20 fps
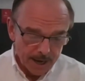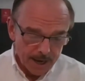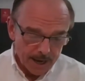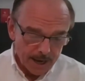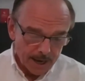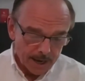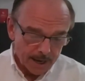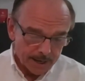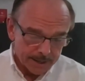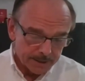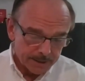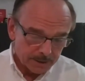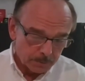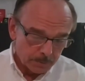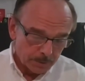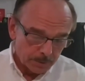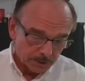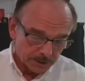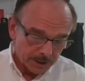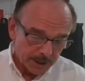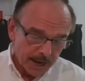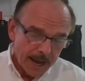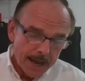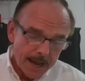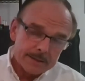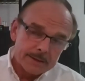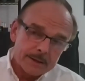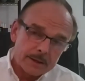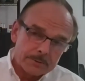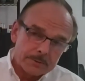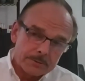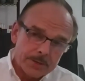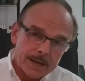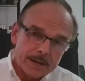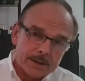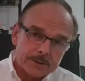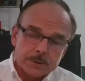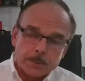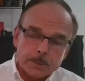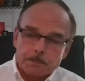uh, and you can build it the other thing
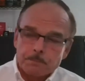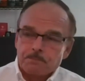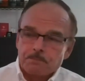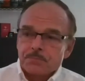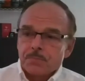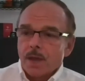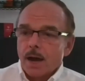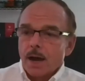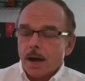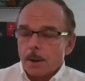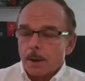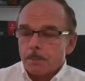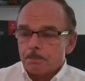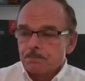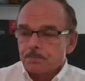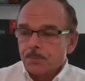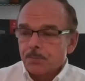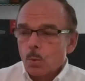is um,